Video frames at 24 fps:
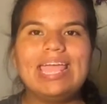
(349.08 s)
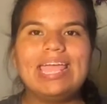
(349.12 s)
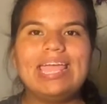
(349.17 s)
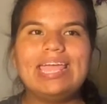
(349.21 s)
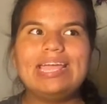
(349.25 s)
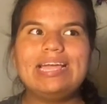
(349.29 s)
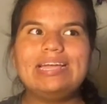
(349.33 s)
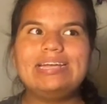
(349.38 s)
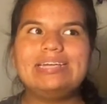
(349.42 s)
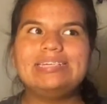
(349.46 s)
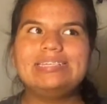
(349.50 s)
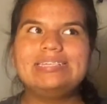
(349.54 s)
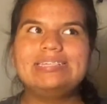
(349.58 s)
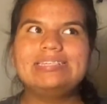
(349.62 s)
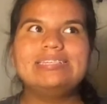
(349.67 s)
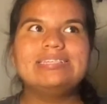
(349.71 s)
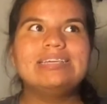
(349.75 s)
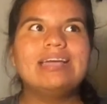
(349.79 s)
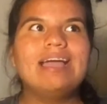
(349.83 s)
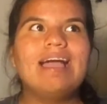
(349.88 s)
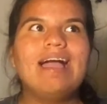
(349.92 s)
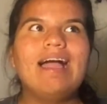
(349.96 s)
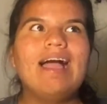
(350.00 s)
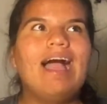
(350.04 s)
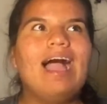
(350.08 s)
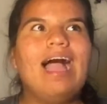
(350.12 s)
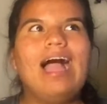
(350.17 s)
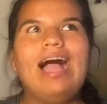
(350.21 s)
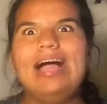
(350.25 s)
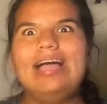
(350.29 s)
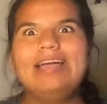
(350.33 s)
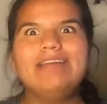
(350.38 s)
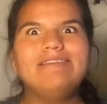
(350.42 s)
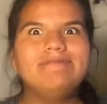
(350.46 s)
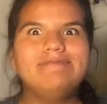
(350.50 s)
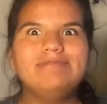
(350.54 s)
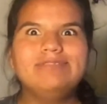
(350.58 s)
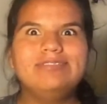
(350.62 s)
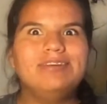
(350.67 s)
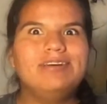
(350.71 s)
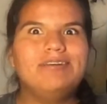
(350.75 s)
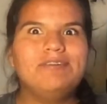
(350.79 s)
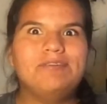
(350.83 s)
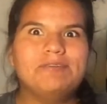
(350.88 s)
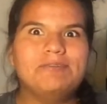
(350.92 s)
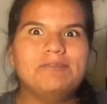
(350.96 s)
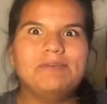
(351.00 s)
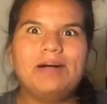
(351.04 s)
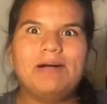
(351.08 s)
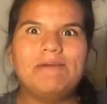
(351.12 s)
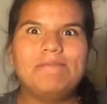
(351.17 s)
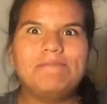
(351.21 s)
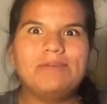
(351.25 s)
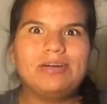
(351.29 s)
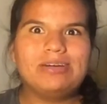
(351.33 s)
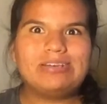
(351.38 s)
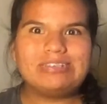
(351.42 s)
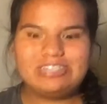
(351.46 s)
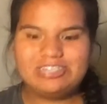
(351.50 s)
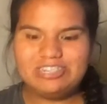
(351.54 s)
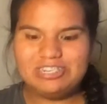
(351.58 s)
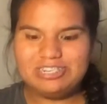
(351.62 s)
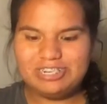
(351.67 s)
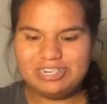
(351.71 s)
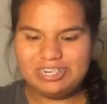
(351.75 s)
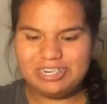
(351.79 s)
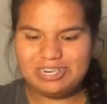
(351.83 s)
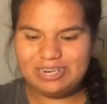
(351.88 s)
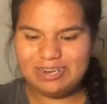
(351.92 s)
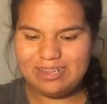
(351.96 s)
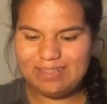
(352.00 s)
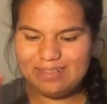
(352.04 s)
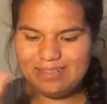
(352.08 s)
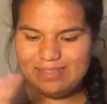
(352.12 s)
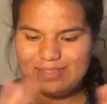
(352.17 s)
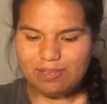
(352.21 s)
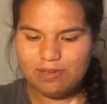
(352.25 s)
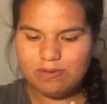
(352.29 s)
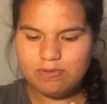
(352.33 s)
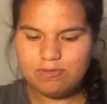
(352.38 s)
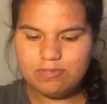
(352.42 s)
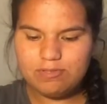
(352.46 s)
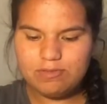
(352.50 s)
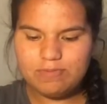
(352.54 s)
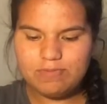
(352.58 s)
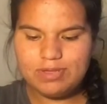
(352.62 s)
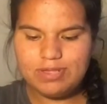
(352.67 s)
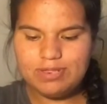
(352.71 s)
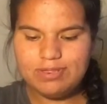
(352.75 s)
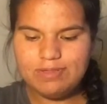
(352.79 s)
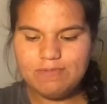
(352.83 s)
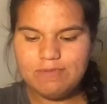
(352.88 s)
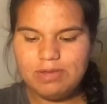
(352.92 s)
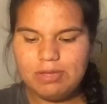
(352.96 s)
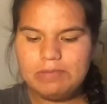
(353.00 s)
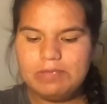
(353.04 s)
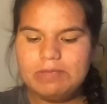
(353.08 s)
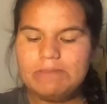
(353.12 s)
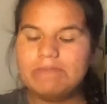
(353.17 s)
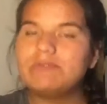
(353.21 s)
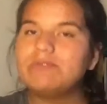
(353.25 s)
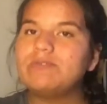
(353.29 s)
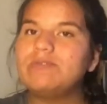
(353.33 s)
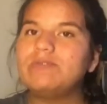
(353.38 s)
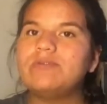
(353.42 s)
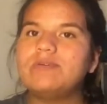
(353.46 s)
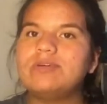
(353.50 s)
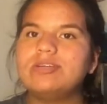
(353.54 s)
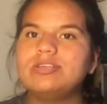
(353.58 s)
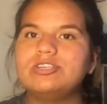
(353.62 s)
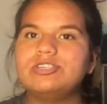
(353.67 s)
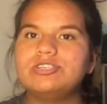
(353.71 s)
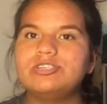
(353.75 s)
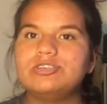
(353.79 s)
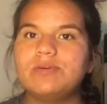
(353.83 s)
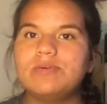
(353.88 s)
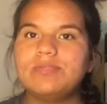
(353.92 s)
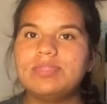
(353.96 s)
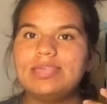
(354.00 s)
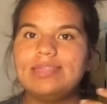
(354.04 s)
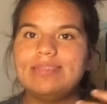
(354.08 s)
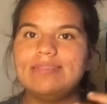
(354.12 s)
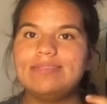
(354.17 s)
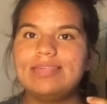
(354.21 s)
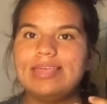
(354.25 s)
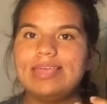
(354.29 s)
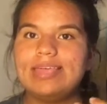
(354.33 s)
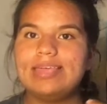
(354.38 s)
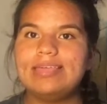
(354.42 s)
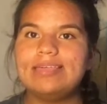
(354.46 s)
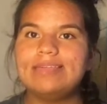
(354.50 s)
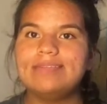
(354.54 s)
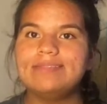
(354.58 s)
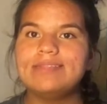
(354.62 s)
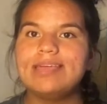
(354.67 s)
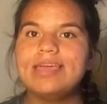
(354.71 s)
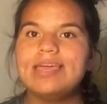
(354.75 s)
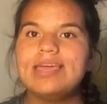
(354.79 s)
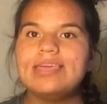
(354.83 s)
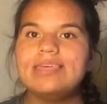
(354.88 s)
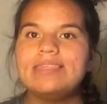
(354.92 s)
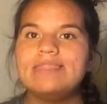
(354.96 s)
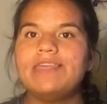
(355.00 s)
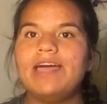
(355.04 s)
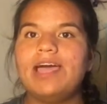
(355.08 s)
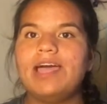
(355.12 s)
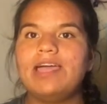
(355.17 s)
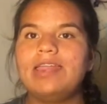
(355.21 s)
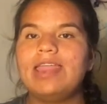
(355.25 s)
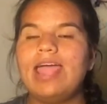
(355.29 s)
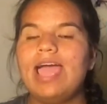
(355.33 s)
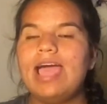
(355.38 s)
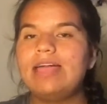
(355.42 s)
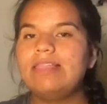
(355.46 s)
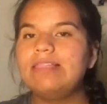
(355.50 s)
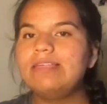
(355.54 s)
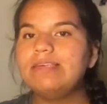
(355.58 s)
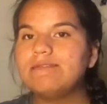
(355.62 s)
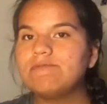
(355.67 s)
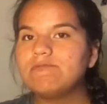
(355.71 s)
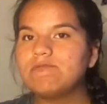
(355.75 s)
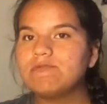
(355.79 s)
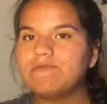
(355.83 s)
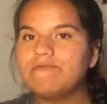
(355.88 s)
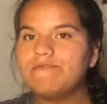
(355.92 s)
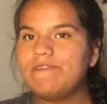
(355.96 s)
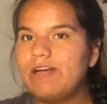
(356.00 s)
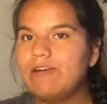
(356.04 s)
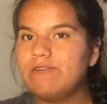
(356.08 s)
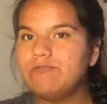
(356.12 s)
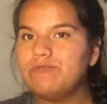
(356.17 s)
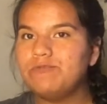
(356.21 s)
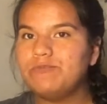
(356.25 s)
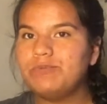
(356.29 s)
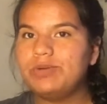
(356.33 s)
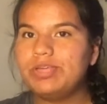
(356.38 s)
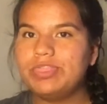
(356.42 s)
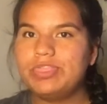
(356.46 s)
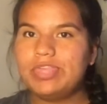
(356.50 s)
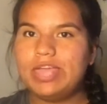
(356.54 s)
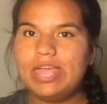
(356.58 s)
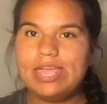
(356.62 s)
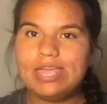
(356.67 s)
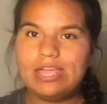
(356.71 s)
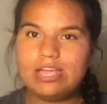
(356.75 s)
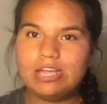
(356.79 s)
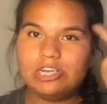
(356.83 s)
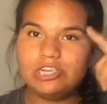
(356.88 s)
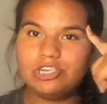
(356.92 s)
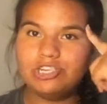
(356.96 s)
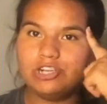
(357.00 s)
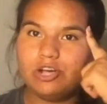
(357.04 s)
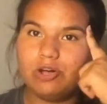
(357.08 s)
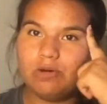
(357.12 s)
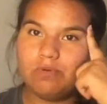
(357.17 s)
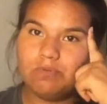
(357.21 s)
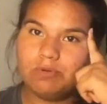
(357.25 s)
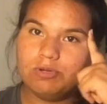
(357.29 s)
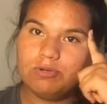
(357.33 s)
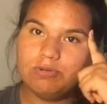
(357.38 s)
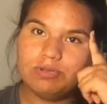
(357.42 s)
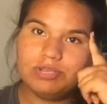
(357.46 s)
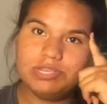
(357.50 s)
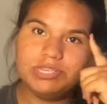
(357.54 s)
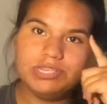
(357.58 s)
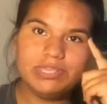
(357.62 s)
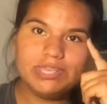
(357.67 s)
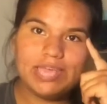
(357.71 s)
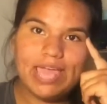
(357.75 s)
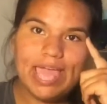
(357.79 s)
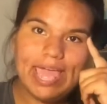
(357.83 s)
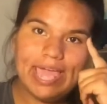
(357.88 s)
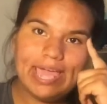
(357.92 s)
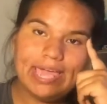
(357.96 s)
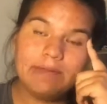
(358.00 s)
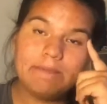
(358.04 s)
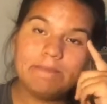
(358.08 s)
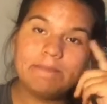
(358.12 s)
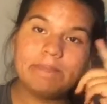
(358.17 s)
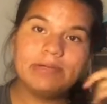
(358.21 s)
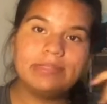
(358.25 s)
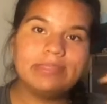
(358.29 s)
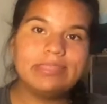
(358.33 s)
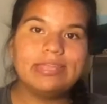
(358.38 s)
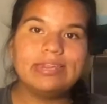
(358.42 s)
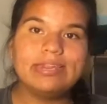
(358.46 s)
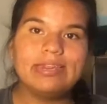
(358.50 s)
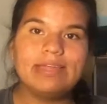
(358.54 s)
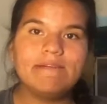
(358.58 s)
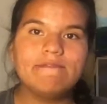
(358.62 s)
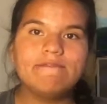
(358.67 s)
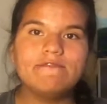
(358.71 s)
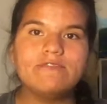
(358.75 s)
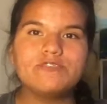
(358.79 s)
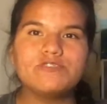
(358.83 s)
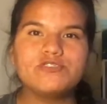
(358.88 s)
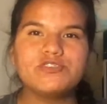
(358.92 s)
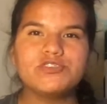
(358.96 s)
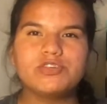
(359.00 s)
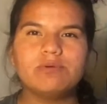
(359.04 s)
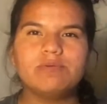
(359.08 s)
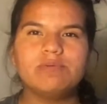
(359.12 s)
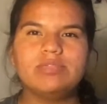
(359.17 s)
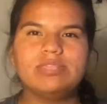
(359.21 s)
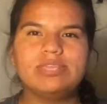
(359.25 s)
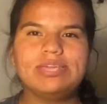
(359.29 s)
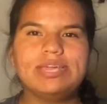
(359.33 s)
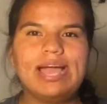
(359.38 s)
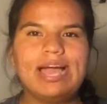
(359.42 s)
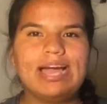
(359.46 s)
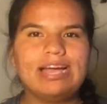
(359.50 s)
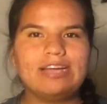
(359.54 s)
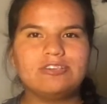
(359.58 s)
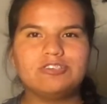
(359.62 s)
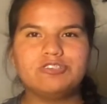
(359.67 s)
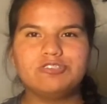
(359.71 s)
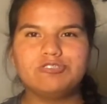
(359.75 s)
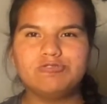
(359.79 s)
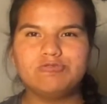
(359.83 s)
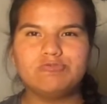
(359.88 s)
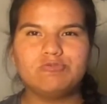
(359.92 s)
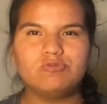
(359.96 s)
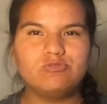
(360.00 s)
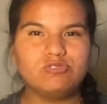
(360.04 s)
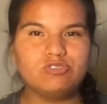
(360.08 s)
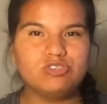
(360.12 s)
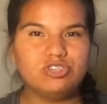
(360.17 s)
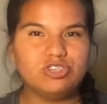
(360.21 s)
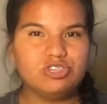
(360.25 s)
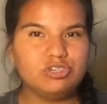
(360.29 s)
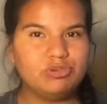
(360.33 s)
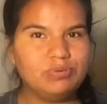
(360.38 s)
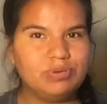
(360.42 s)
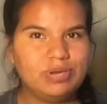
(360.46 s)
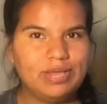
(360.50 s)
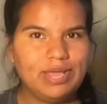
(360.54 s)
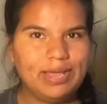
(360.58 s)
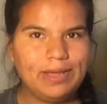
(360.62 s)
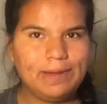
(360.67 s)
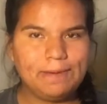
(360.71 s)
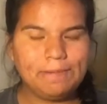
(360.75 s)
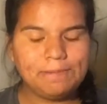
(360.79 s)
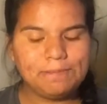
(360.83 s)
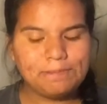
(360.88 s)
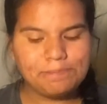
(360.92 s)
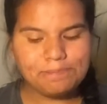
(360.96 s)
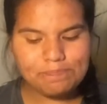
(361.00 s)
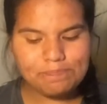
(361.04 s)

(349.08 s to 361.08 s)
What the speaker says: And I don't know, I'm not sure. So the reason why people show this is that Alex was found with a gunshot wound to the head, but they never showed the actual shooting.